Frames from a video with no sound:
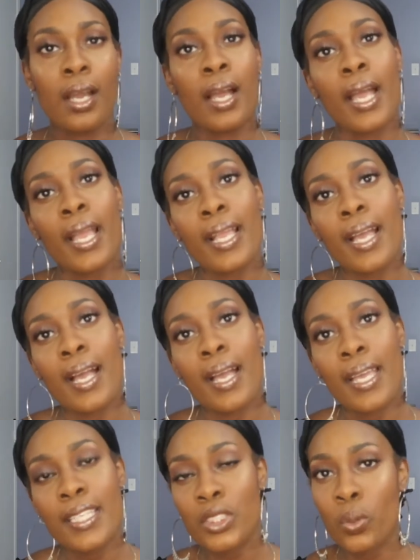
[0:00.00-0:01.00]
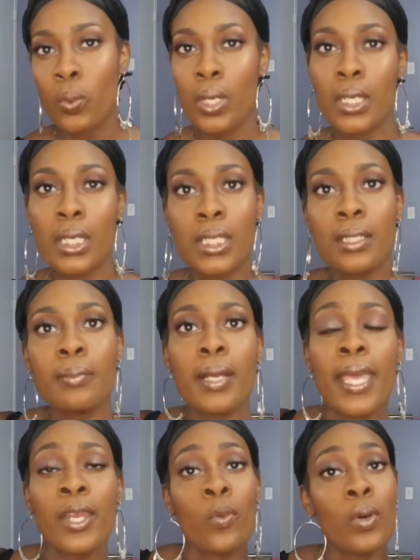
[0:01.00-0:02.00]
Hi guys, welcome
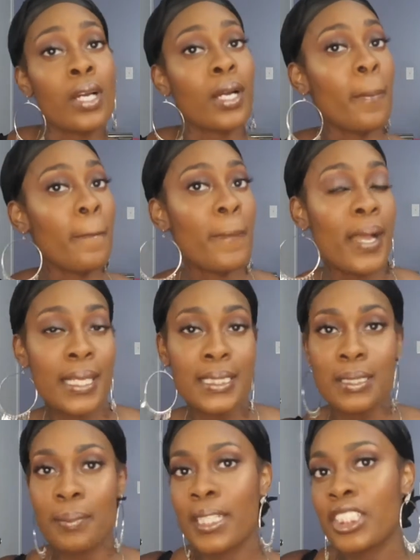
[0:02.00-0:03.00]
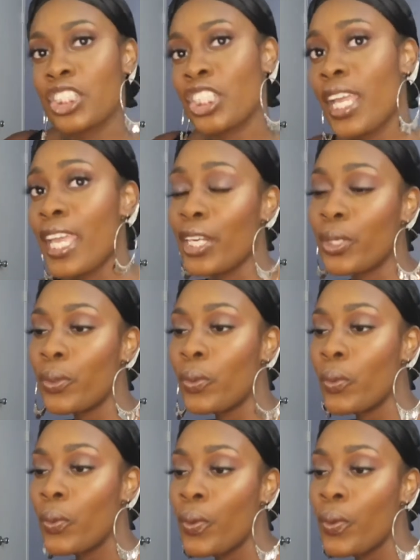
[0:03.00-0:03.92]
and welcome back to my channel.